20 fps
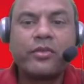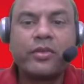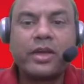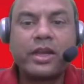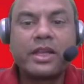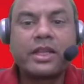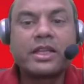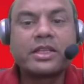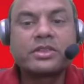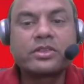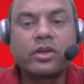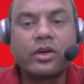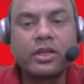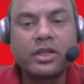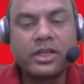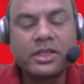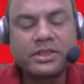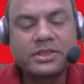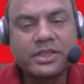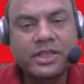We are in the
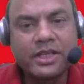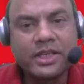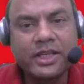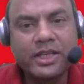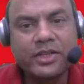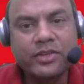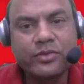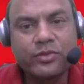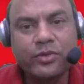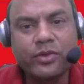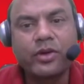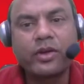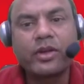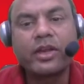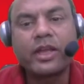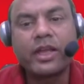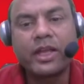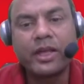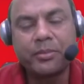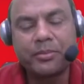scholar series
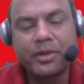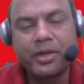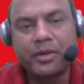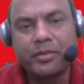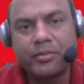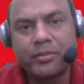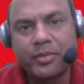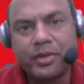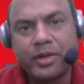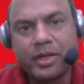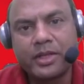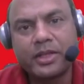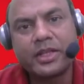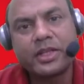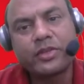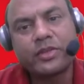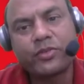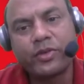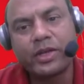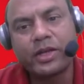for ABM. In
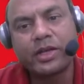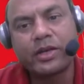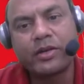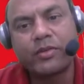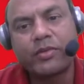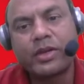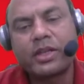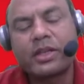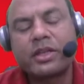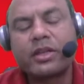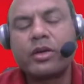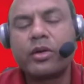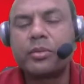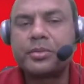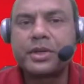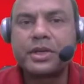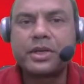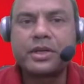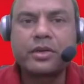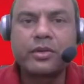this we are covering the
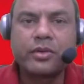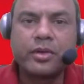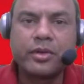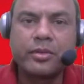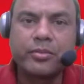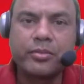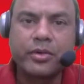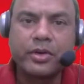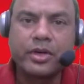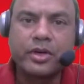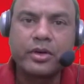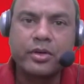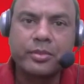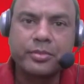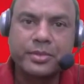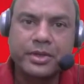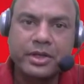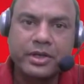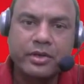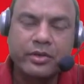important
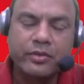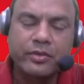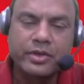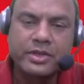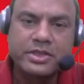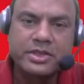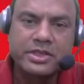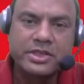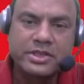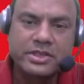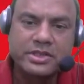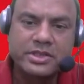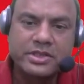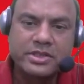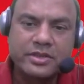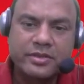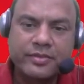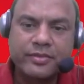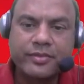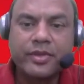objective
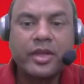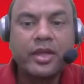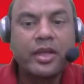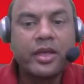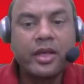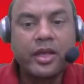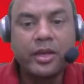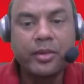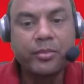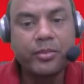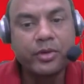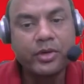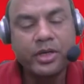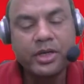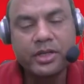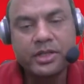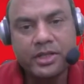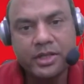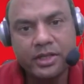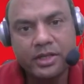questions,
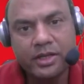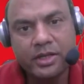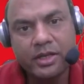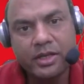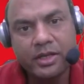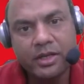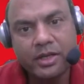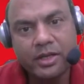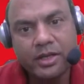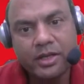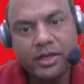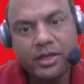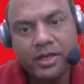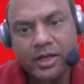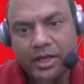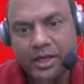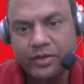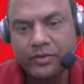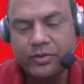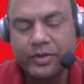important theory
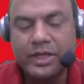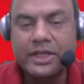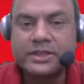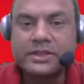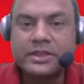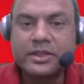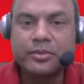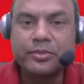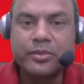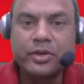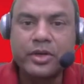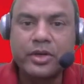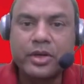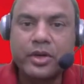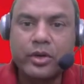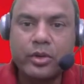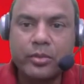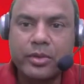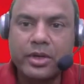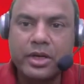as well as the
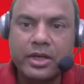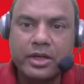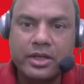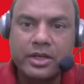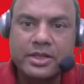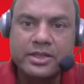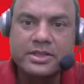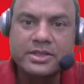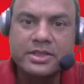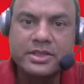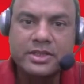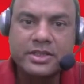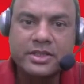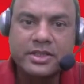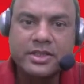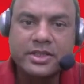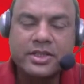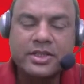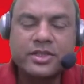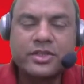important numericals.
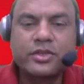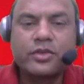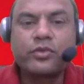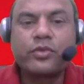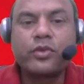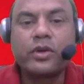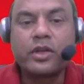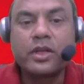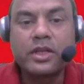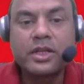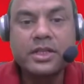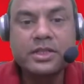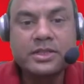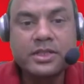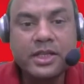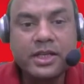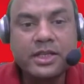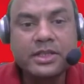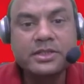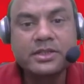So follow the
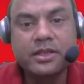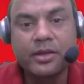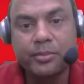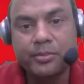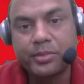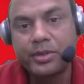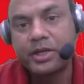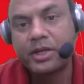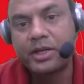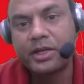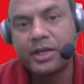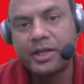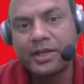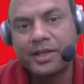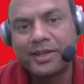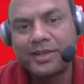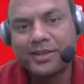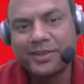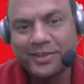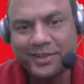series
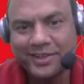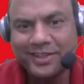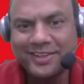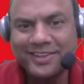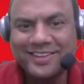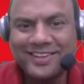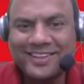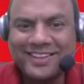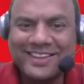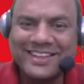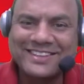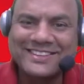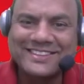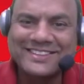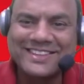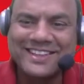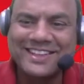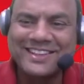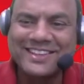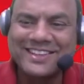completely. Okay, let's
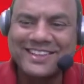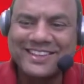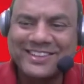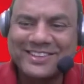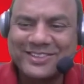start.